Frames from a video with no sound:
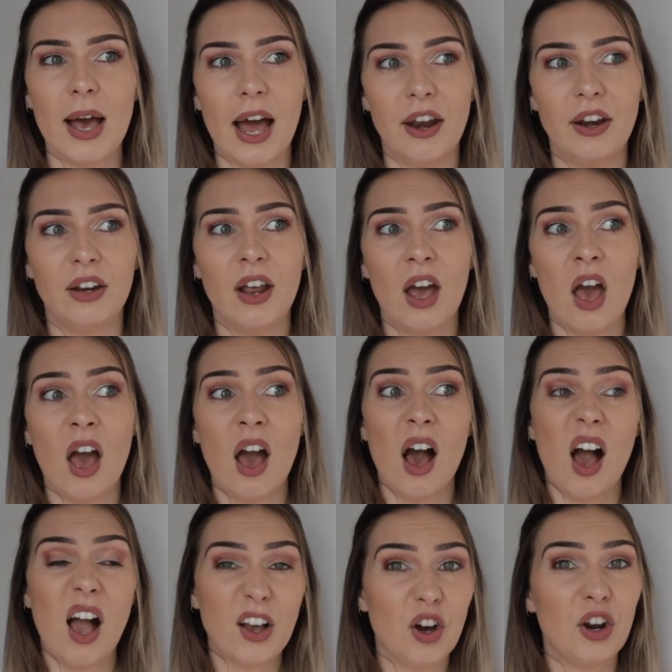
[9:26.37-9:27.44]
And
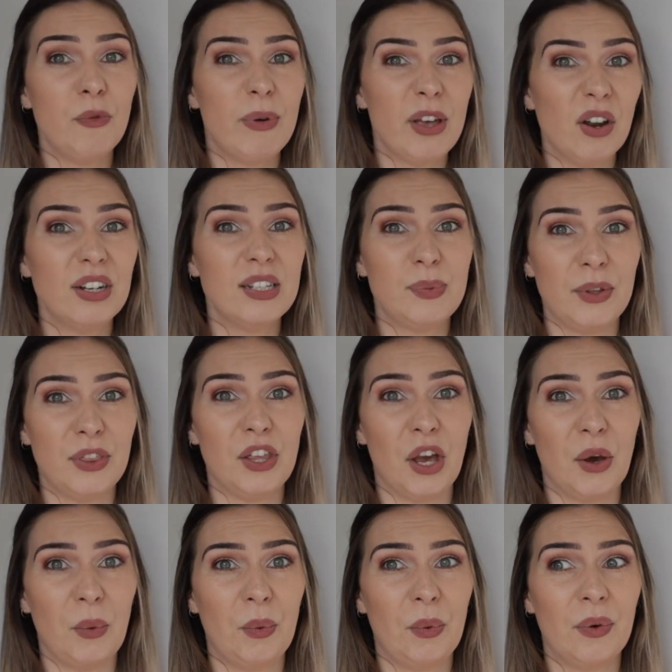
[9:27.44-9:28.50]
I've got to be honest with
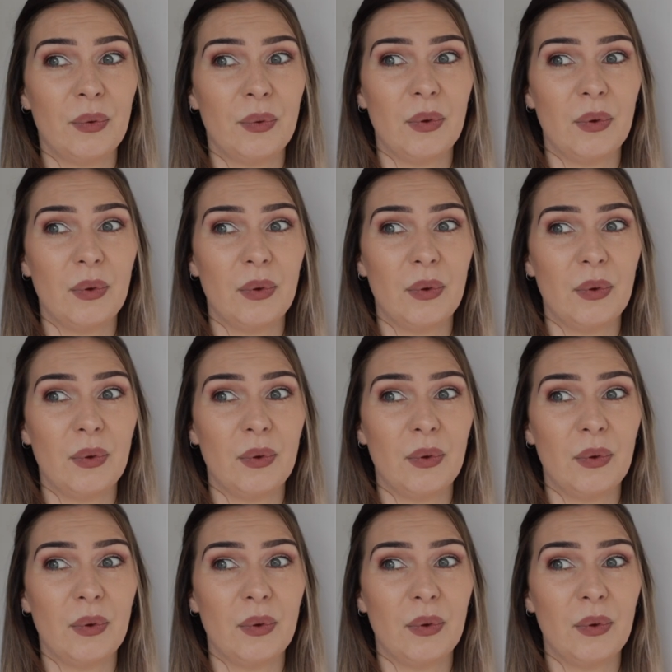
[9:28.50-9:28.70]
you,